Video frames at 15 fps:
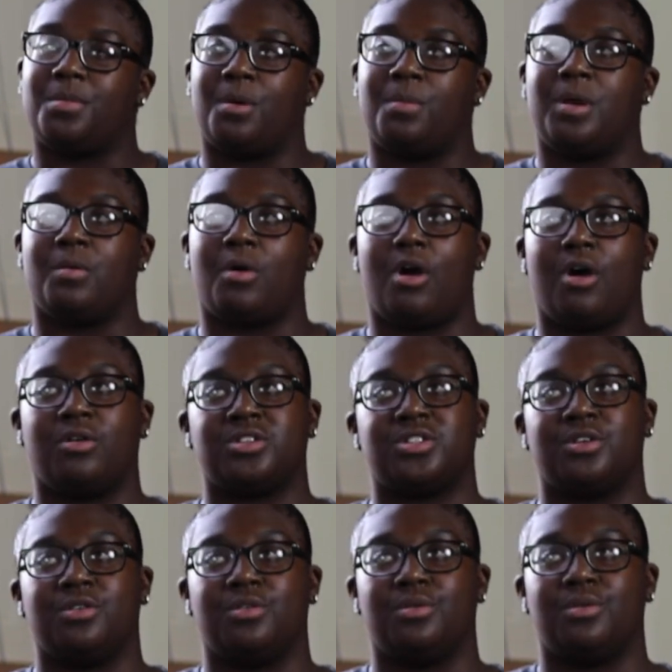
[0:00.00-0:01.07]
but we were
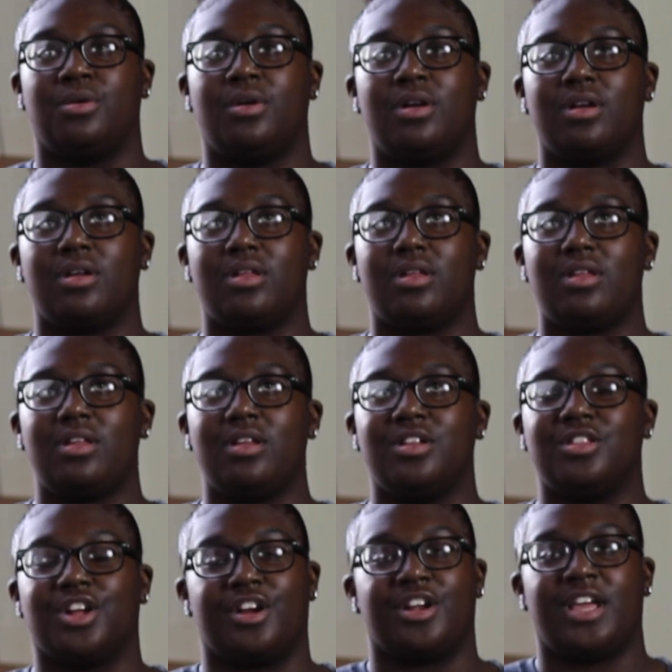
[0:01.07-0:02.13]
also
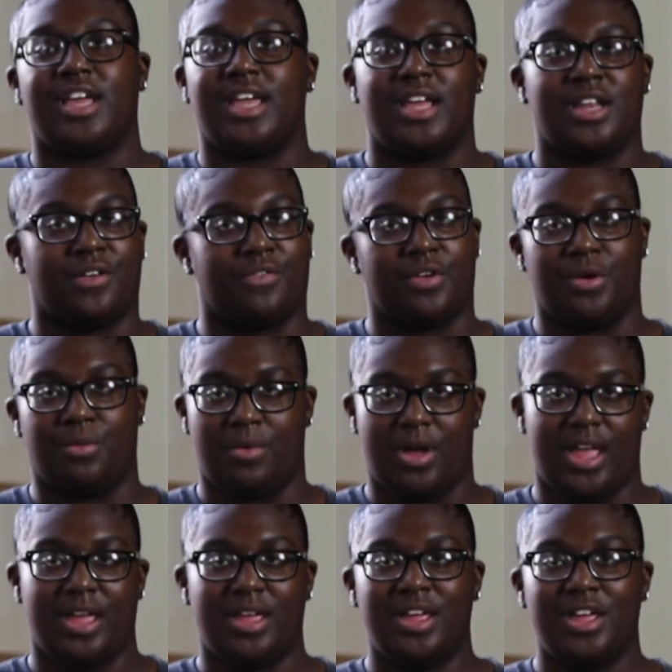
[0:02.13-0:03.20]
learning it in a fun
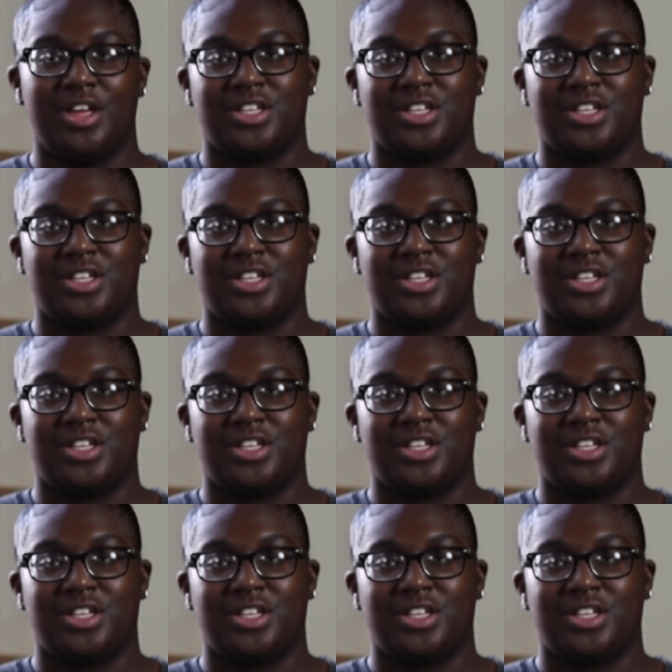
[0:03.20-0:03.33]
way.